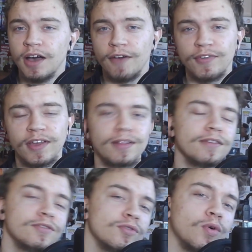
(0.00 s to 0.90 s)
I think I'd like
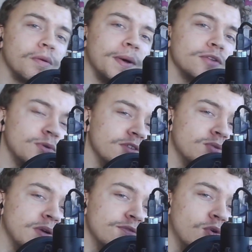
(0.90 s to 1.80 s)
to talk about
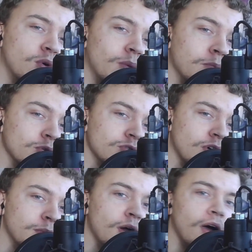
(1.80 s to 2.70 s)
2024 one more
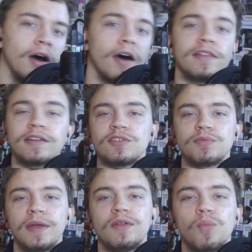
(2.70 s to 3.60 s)
time. I'd like to
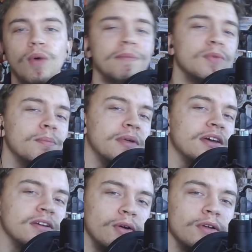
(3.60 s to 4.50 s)
spend one more
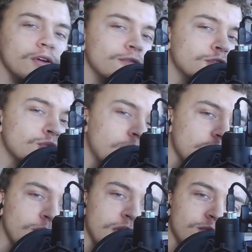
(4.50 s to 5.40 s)
minute going over
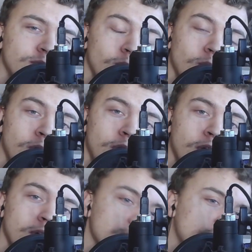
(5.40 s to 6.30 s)
2024.
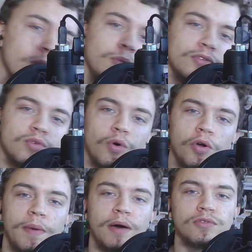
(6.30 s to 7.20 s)
Because I want to talk
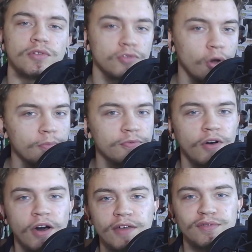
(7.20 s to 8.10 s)
about the top
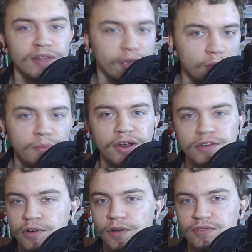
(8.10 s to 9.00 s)
5 LEGO
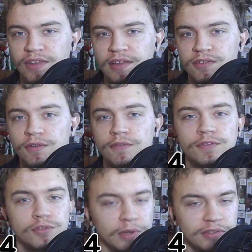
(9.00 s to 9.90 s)
Minecraft sets
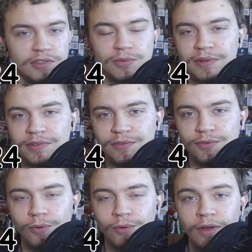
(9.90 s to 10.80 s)
for
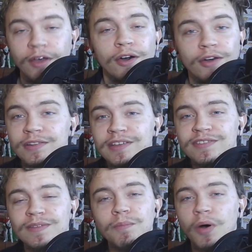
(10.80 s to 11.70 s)
2024, at
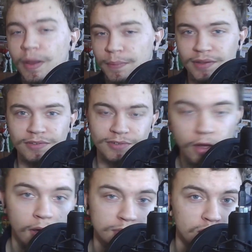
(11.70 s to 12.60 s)
least in my
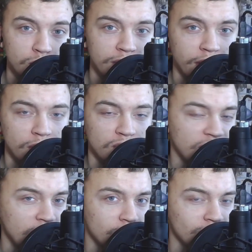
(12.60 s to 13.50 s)
opinion. I'm sure LEGO's
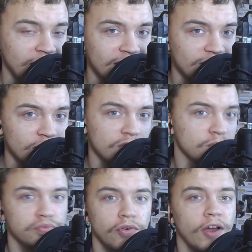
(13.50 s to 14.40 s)
sales data, as
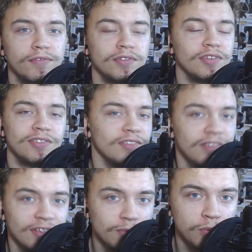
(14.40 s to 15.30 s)
private as it
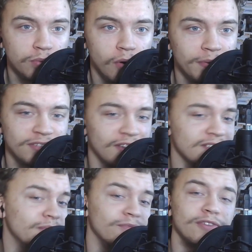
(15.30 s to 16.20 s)
is, will probably say
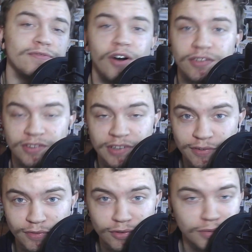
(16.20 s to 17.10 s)
something vastly
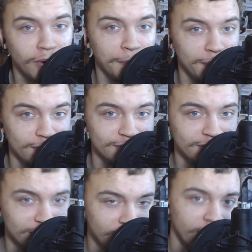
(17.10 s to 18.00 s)
different to my
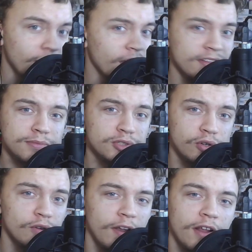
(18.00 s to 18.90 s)
opinions, and I'm
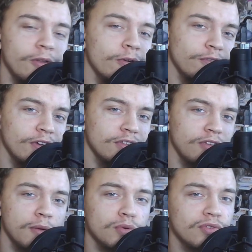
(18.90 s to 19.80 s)
sure that a lot of the things
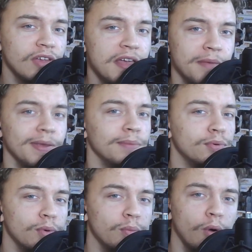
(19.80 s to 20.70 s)
I will say,
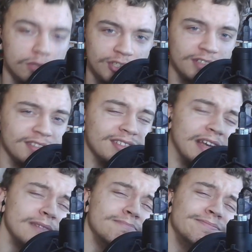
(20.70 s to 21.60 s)
people will watch this and
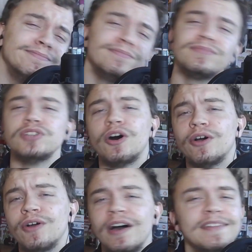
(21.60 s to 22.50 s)
say,
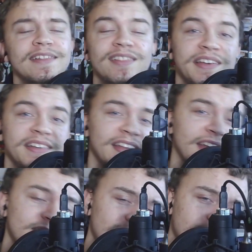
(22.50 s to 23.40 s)
no, I didn't like
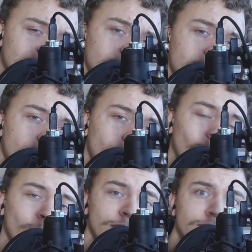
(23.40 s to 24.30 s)
that set,
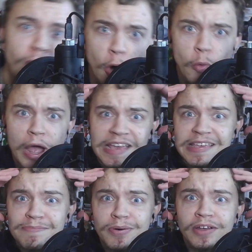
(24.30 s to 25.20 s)
or there's no way
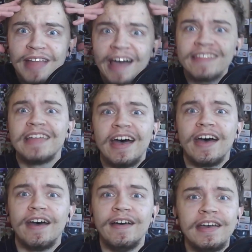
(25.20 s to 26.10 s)
he put that
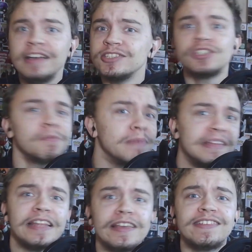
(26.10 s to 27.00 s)
there, it should have
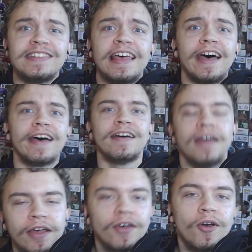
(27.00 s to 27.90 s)
been this set,
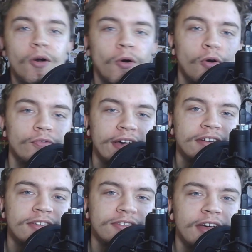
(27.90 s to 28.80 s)
or they're
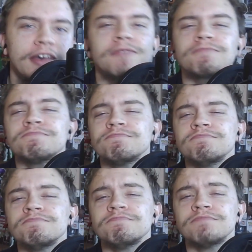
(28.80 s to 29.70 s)
gonna say,
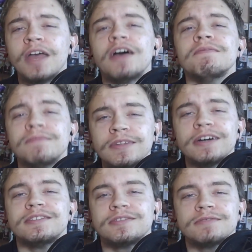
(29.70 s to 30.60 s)

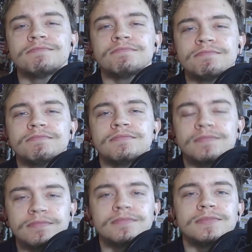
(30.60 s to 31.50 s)
nice,
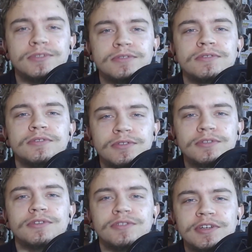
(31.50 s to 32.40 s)

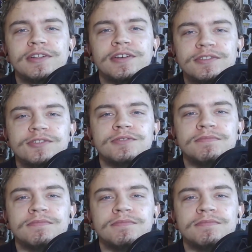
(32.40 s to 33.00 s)
good tier list.